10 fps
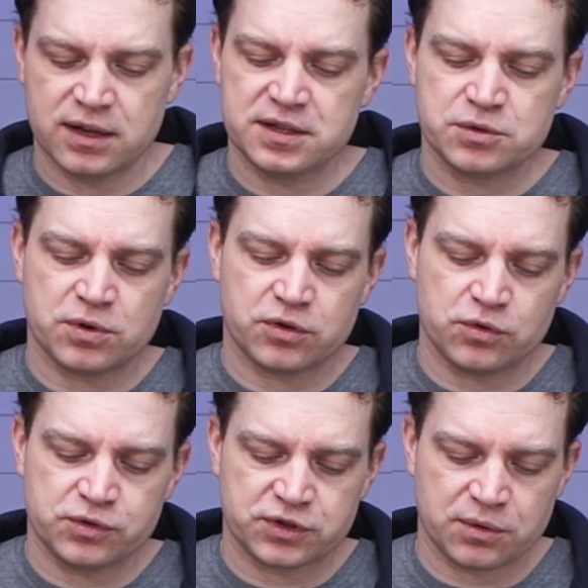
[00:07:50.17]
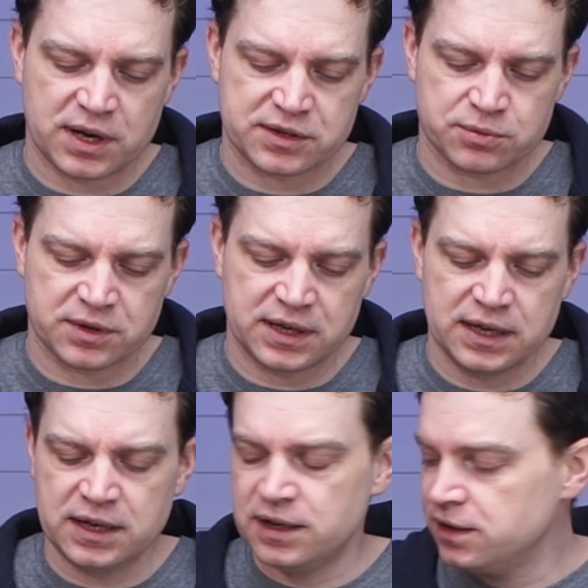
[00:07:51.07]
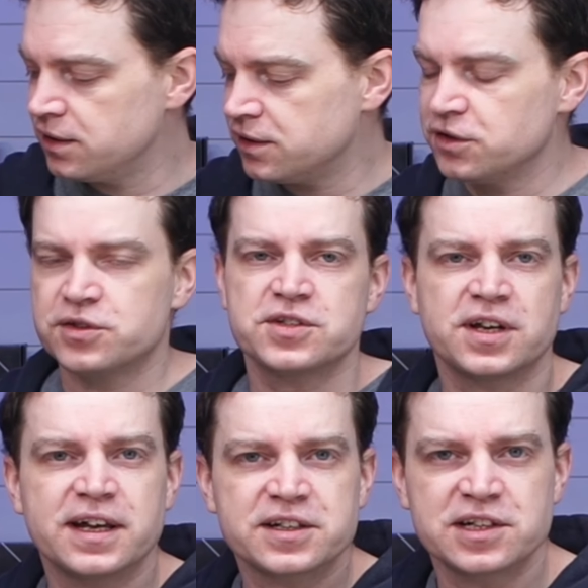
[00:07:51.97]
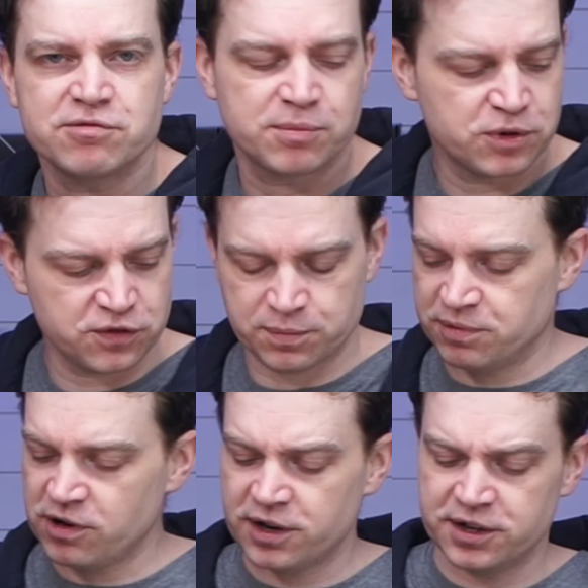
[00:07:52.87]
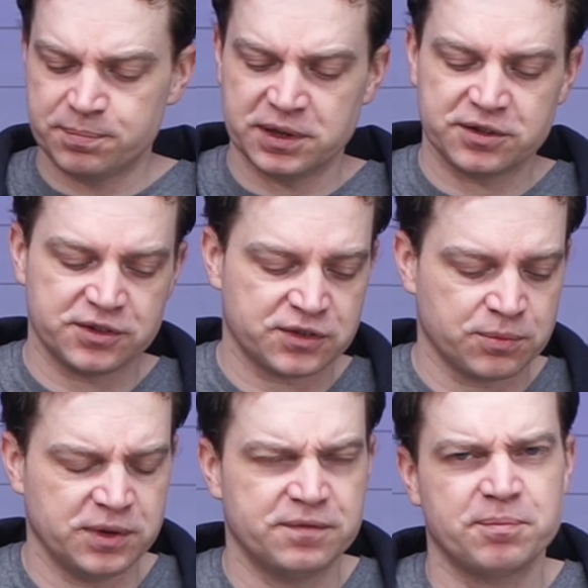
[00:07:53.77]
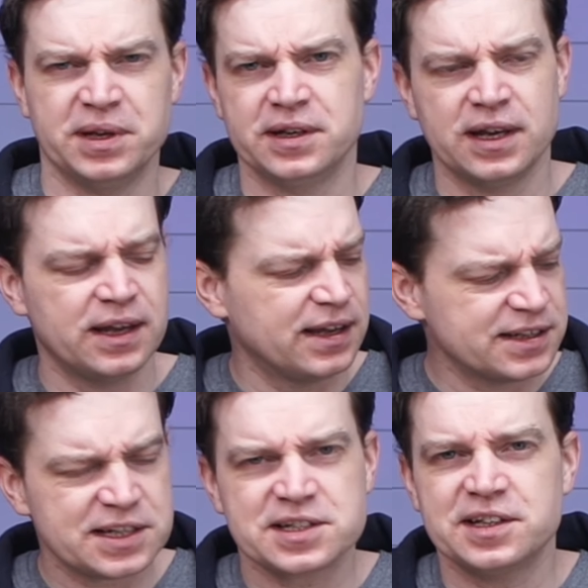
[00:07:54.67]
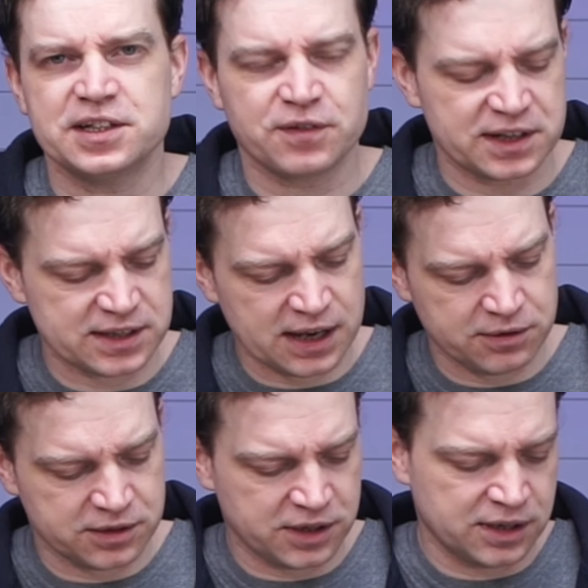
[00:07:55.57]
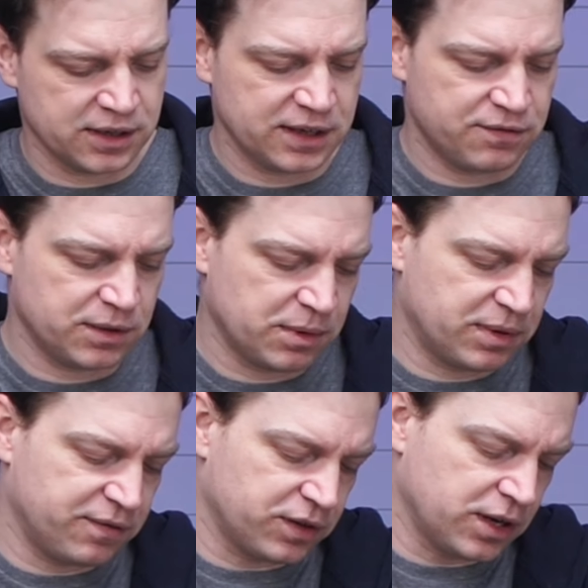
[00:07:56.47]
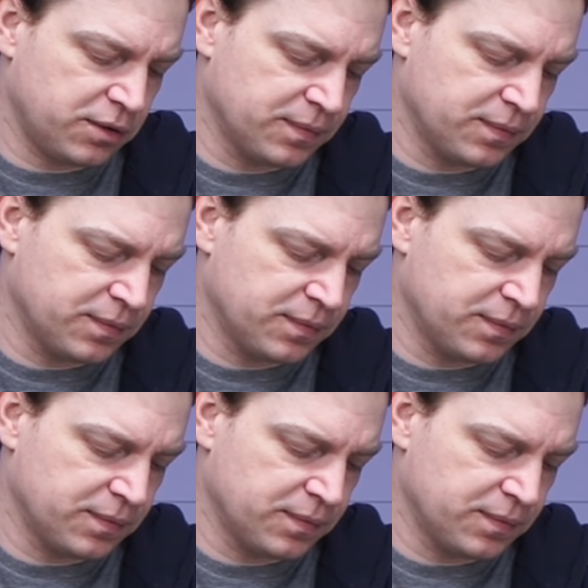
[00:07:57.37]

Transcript: This one also has one here. The others I'd actually removed prior because we'd been testing these fans out and uh, giving them a bit of a go.